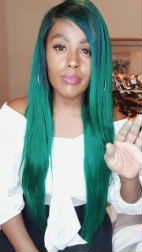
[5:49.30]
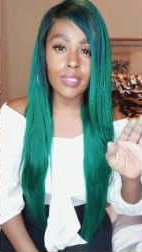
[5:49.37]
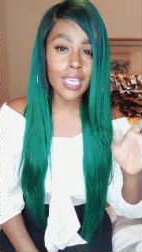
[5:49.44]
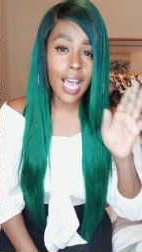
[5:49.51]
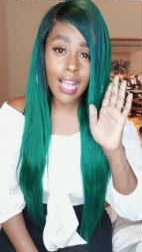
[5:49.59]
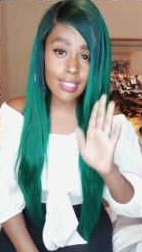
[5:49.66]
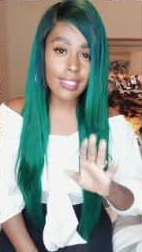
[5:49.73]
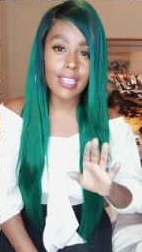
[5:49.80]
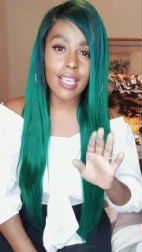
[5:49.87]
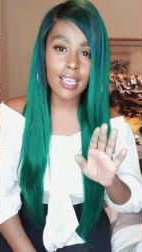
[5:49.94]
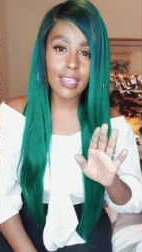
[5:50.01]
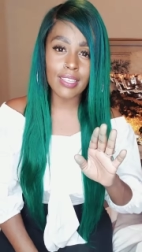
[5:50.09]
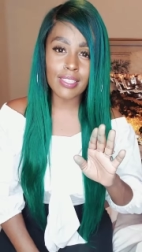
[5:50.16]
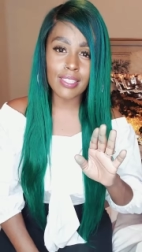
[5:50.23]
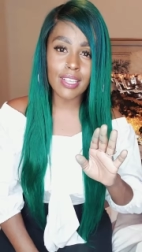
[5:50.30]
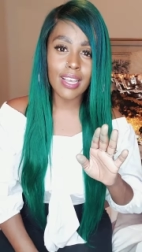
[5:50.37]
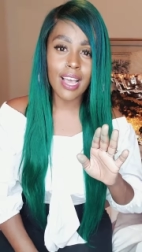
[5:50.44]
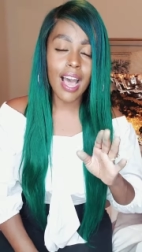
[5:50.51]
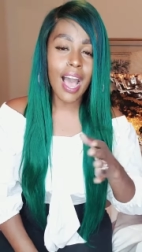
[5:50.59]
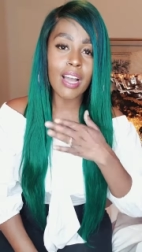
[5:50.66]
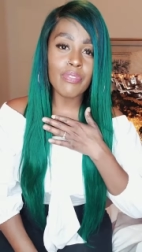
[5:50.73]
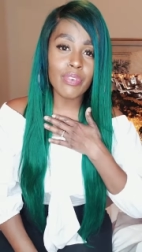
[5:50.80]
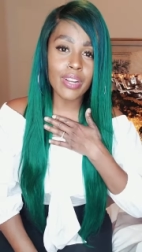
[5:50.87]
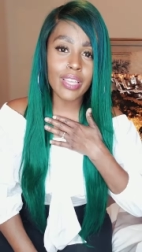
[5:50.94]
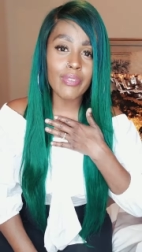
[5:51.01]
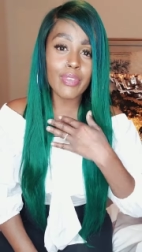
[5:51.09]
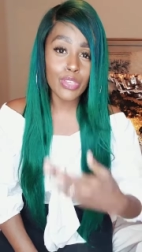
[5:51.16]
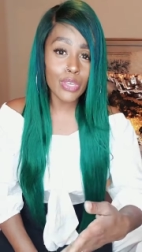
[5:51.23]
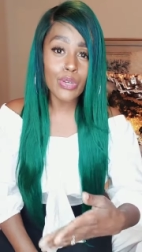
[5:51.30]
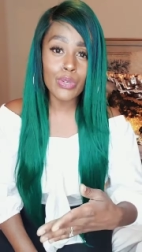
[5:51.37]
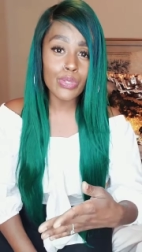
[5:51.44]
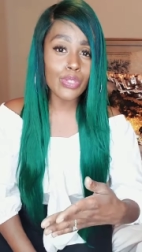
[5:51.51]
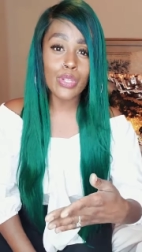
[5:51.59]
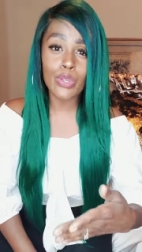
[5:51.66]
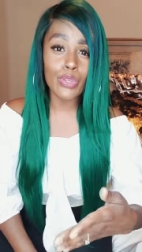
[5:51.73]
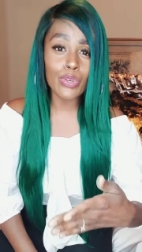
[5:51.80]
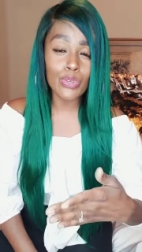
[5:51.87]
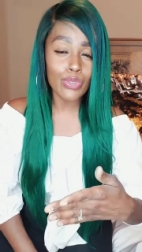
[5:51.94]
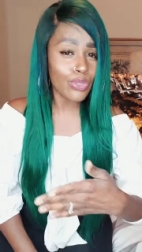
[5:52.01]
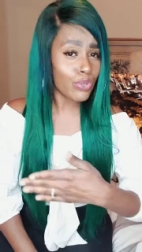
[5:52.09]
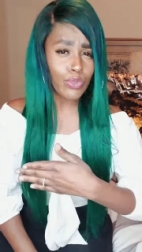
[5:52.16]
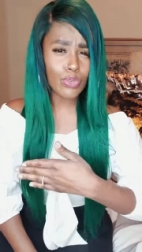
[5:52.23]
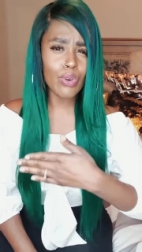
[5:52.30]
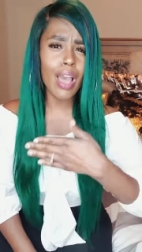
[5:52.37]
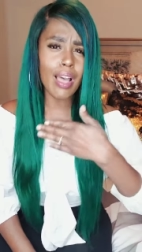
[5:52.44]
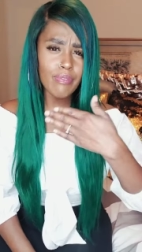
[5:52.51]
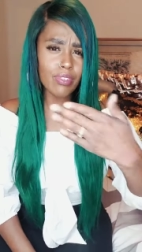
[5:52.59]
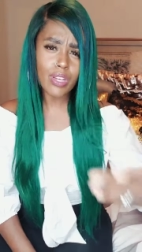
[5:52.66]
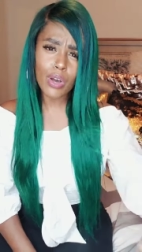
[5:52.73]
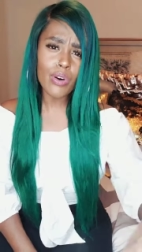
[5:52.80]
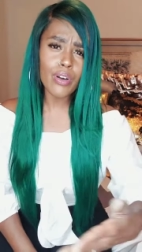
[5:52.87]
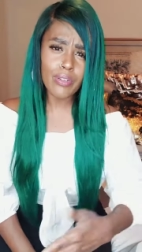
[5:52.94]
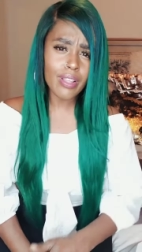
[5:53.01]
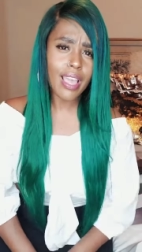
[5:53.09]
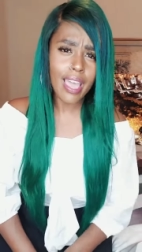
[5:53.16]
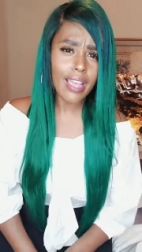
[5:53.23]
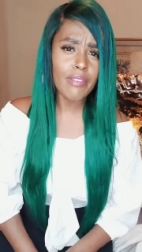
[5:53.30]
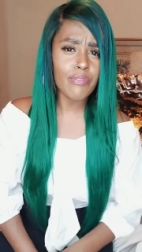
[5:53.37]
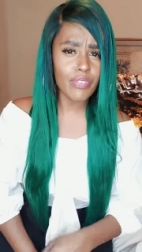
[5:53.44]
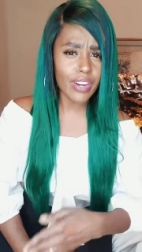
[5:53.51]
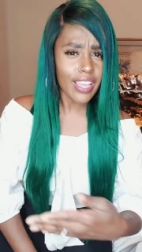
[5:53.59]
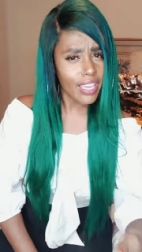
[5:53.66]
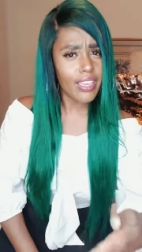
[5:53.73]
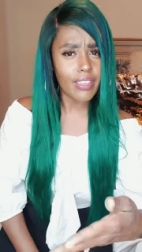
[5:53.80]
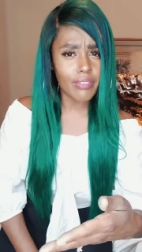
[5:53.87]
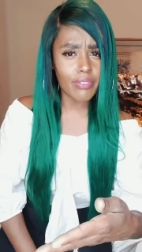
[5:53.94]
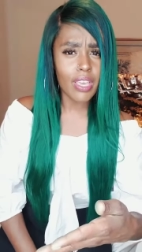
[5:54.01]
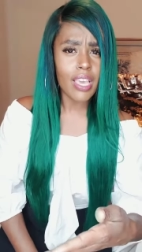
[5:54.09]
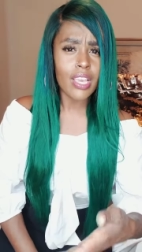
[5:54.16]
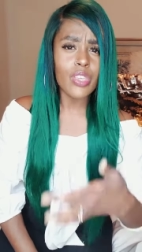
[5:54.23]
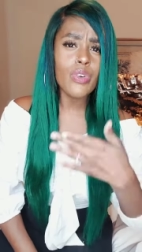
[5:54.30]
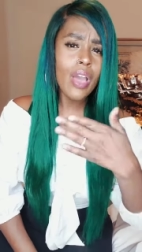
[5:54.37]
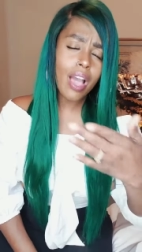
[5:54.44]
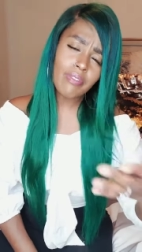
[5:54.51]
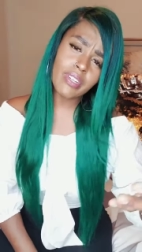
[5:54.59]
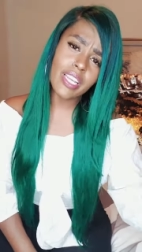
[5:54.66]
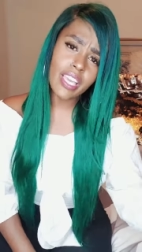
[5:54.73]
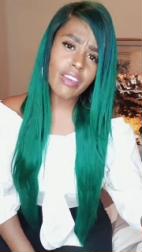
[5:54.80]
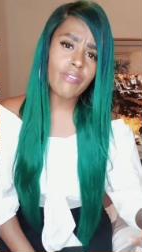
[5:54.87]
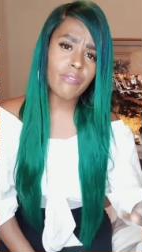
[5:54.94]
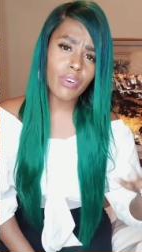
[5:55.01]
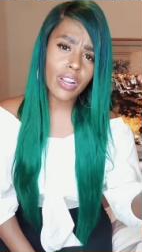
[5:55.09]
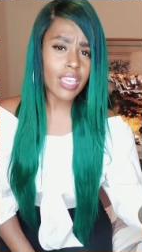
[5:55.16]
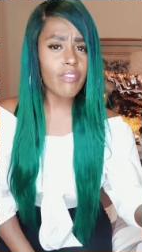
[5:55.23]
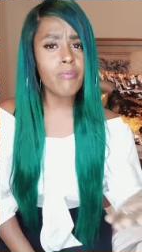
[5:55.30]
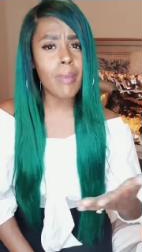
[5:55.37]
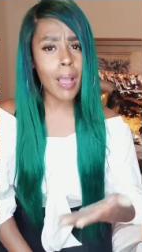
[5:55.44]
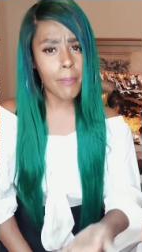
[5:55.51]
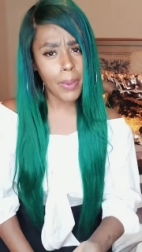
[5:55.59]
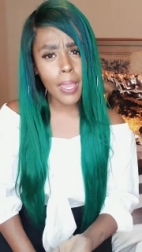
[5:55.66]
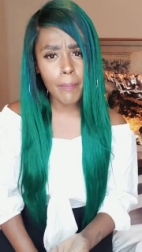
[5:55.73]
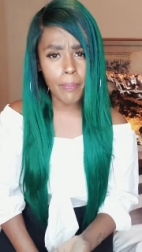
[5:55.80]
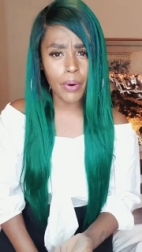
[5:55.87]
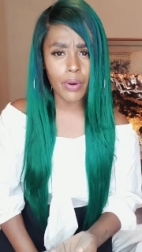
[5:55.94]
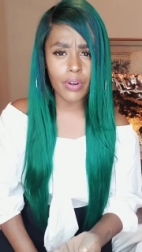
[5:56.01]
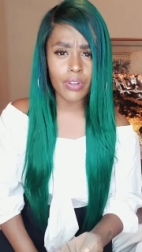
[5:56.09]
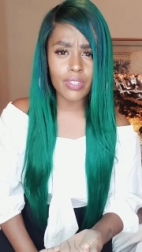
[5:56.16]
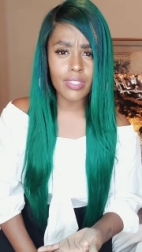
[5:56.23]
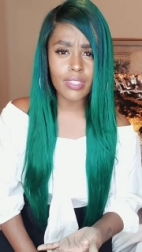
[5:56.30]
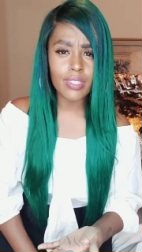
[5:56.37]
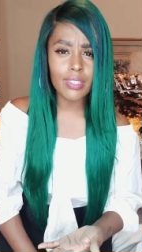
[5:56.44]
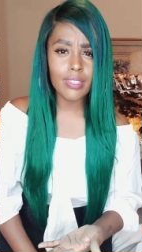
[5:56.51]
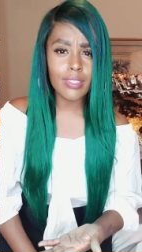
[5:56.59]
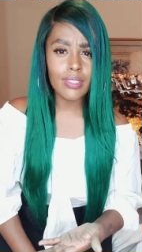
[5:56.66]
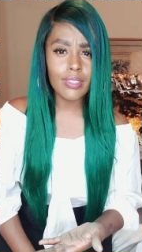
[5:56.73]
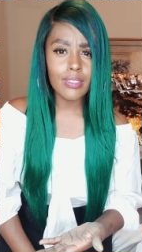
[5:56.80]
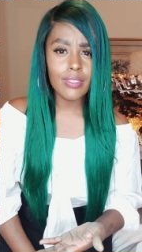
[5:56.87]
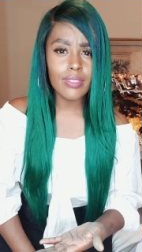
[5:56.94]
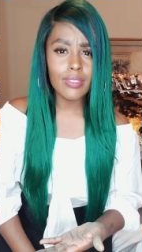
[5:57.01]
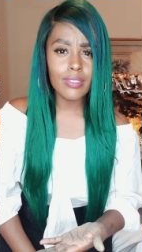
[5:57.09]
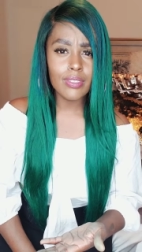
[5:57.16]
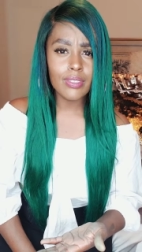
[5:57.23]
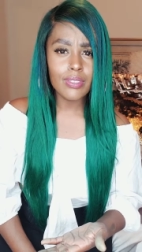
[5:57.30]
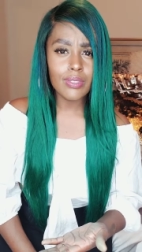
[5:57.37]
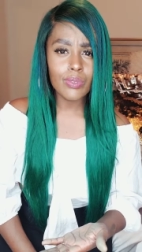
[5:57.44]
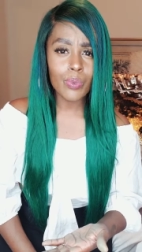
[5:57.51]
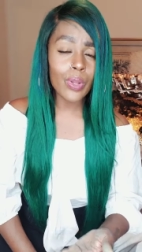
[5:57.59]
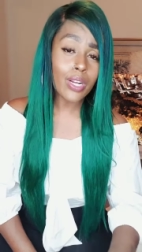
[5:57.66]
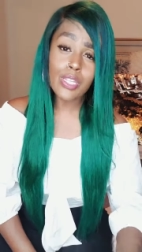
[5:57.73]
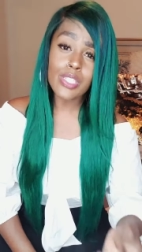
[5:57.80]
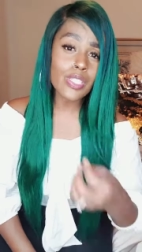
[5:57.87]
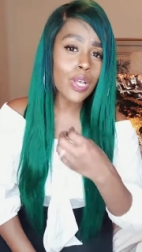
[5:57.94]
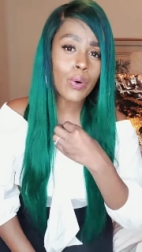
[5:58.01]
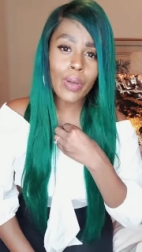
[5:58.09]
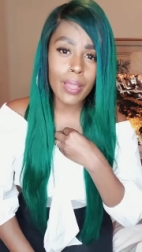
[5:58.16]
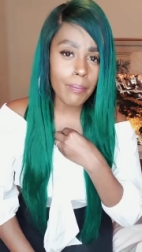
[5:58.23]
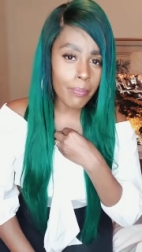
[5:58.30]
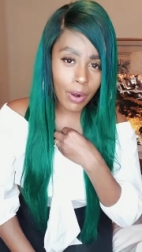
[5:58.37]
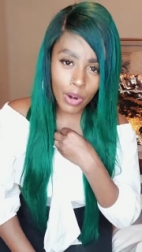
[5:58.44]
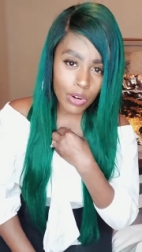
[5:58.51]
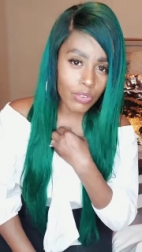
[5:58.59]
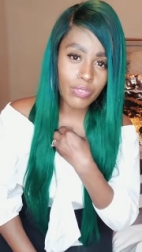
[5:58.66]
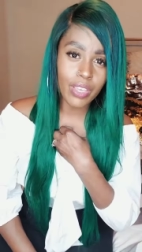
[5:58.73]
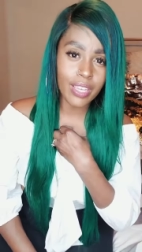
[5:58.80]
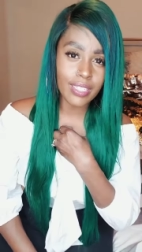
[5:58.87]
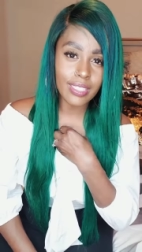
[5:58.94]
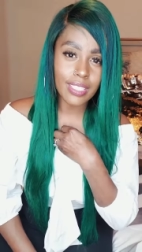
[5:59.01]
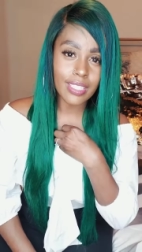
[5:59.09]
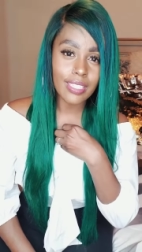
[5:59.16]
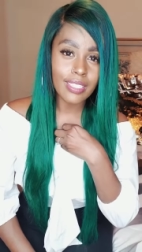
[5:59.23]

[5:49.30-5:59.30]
God says, I've forgiven you, so you, you, you have to go ahead and forgive. You have to get, forgive my people. We are so imperfect.